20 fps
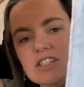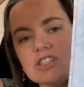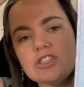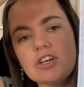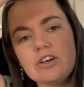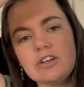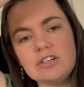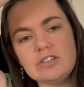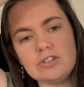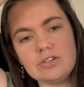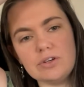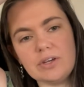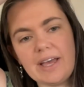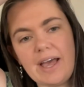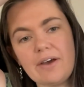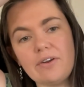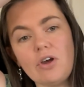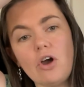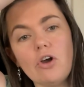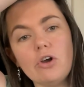32
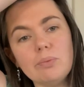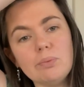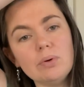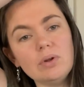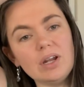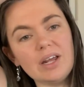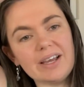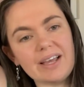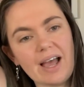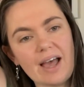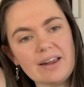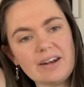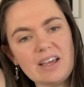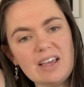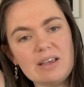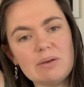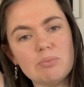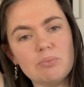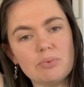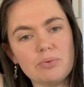count Opal Lugana
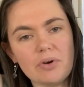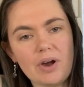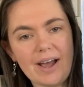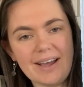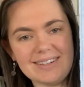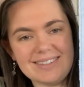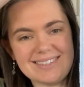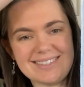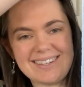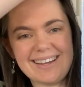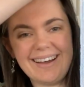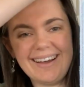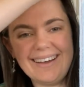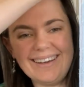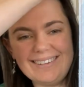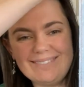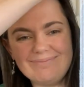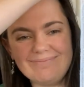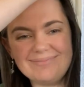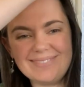in Bright
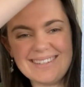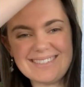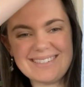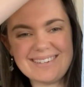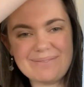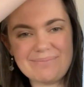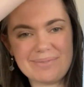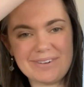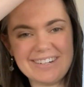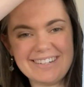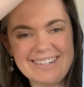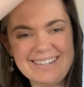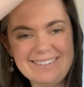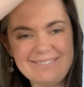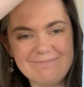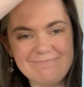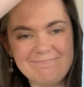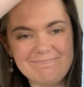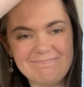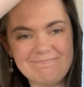Sky. Isn't it pretty?
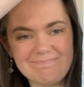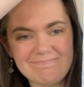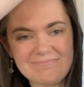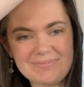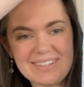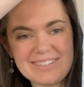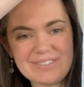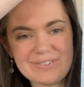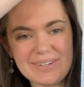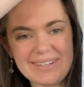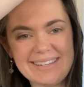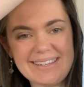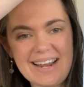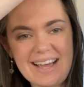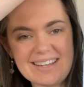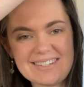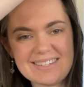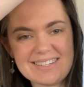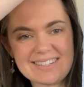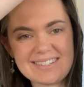It's really
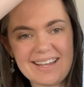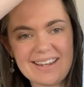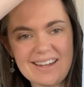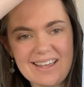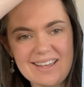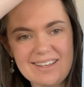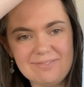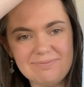nice, this colour.